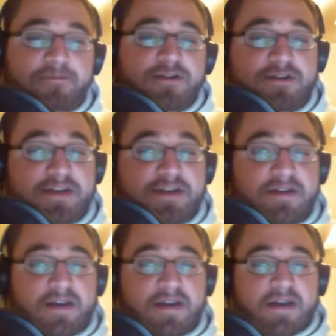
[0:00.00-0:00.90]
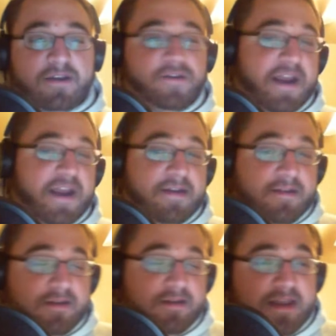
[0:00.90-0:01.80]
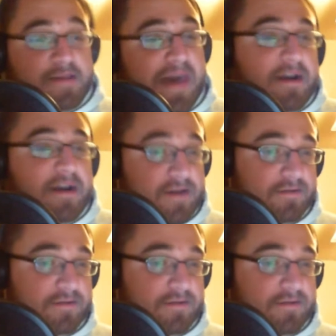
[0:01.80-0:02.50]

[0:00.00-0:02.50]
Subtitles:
using your data in the background,